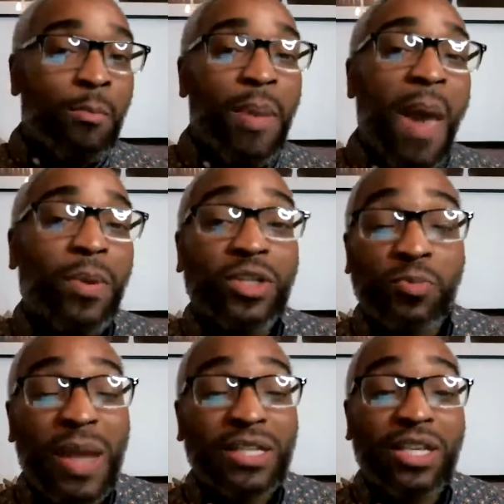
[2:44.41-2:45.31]
Pepper,
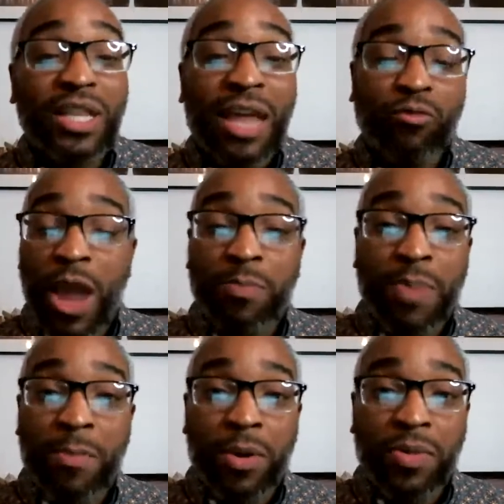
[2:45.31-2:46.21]
especially like red
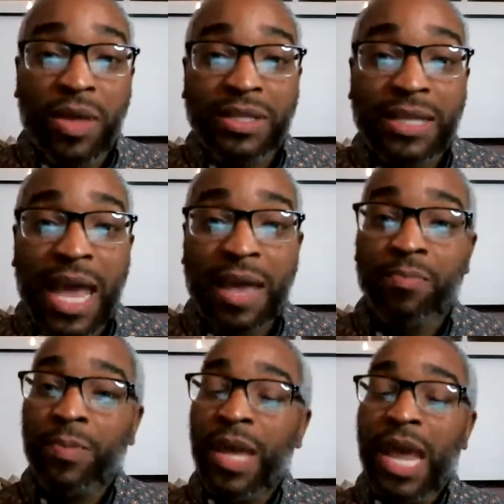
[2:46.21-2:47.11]
pepper and things like that,
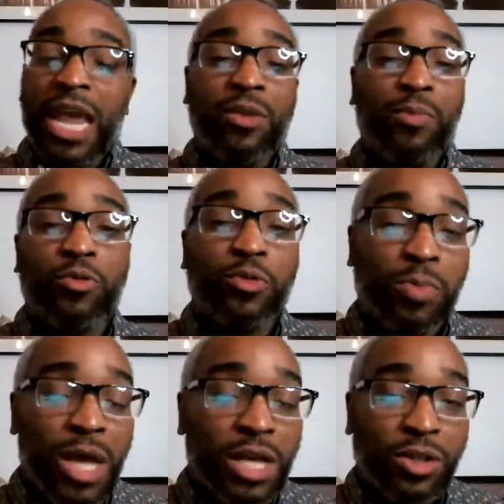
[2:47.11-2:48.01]
it improves
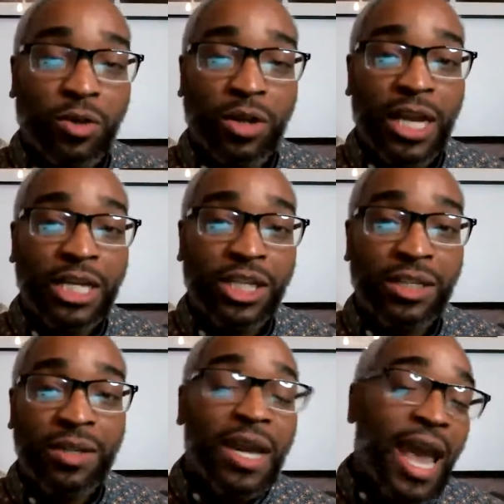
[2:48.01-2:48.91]
blood
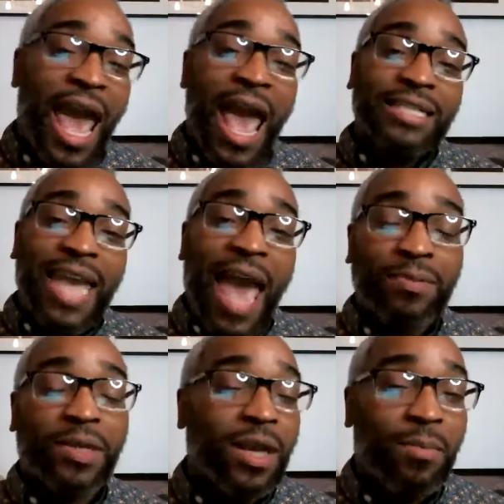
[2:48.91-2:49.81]
circulation. It has
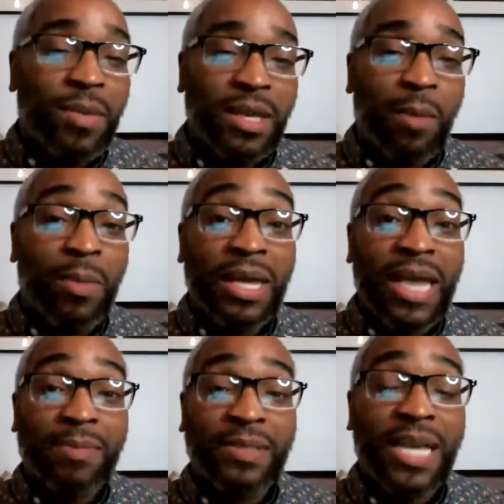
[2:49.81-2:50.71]

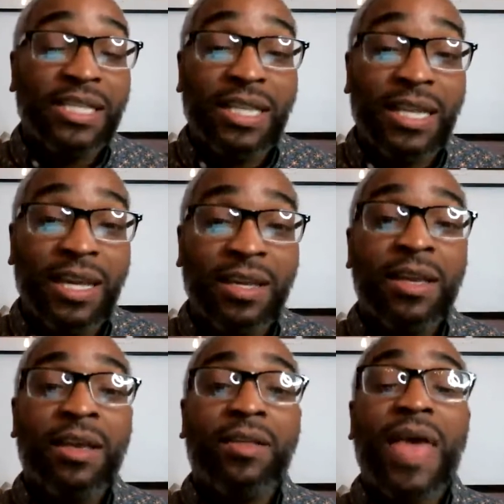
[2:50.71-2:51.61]
capsaicin in there
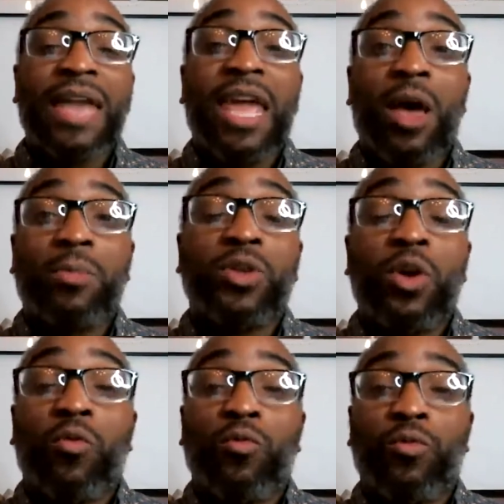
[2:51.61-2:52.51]
that helps
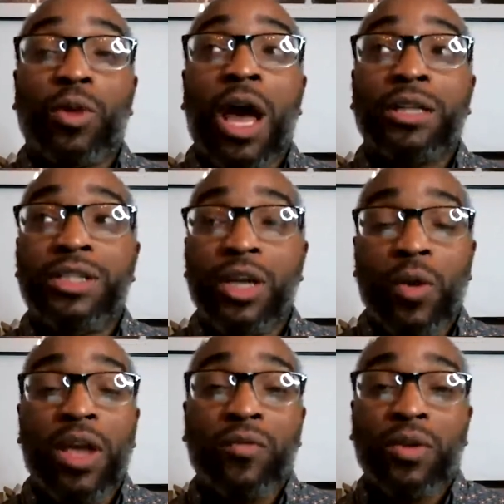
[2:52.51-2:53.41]

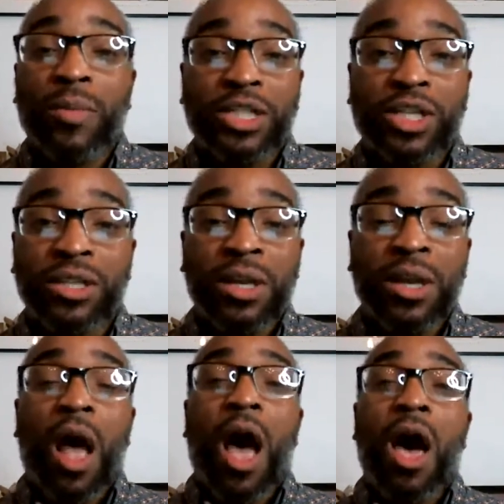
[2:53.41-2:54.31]
deal with inflammation
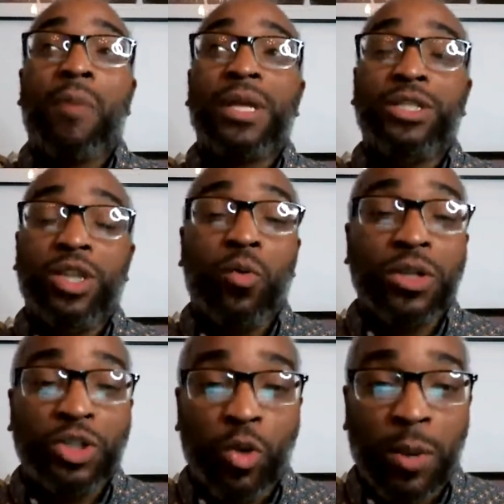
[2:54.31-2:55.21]
and deal
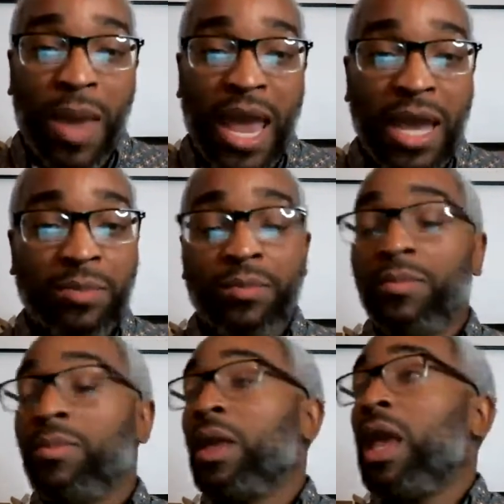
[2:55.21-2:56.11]
with joint pain.
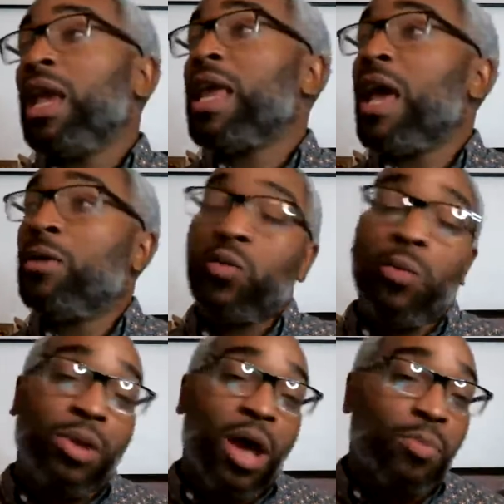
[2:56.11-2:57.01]
It helps
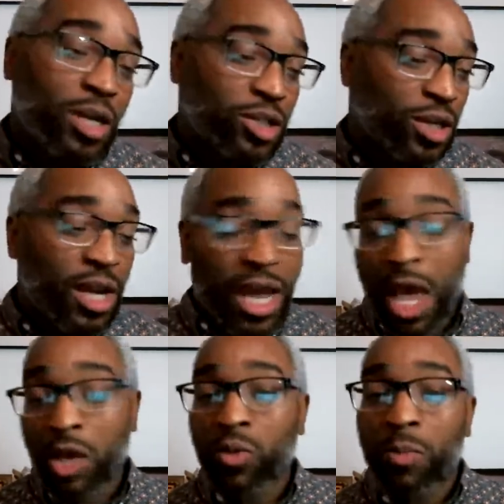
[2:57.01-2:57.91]
with blood pressure. It
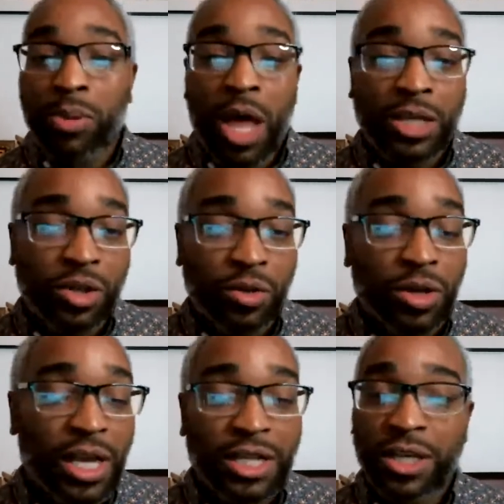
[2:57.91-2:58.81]
helps with blood
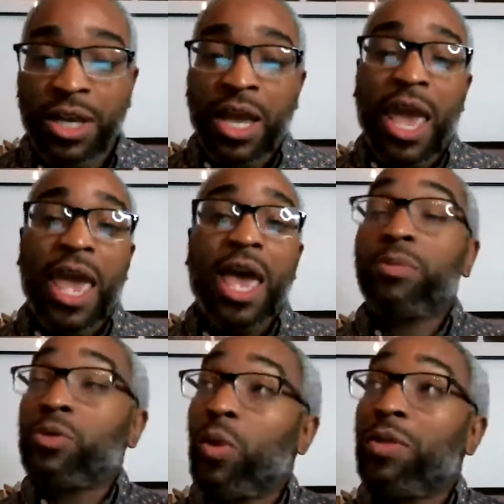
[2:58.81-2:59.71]
circulation. It
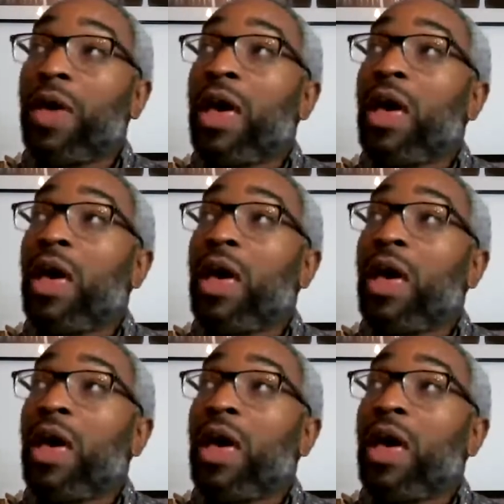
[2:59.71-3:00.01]
helps with